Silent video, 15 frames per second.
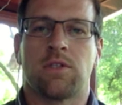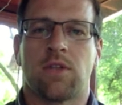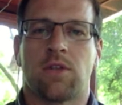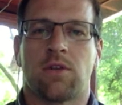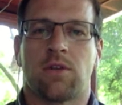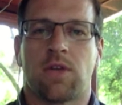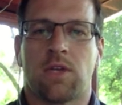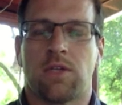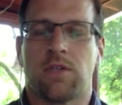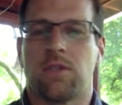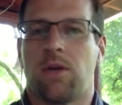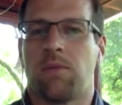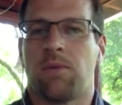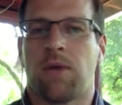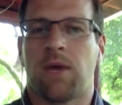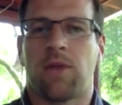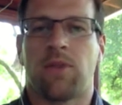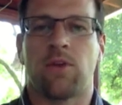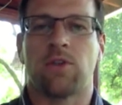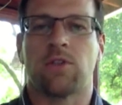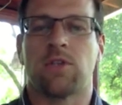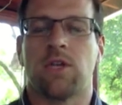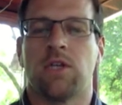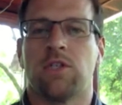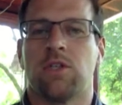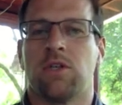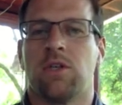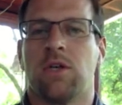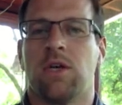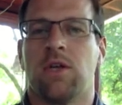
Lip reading: their kids up at their station,